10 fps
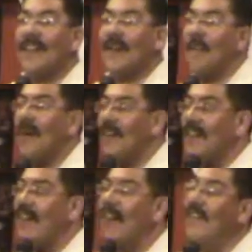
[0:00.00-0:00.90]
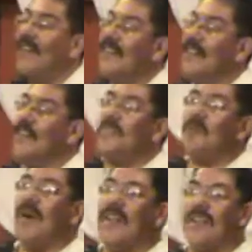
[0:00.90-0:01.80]
Come on now. Don't
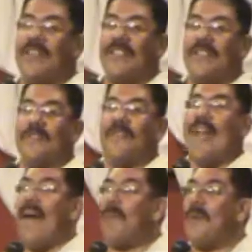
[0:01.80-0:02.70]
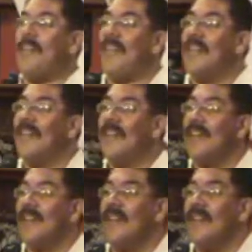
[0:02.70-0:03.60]
you want your children happy?
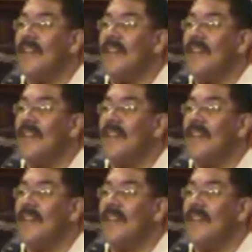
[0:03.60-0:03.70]
Yeah.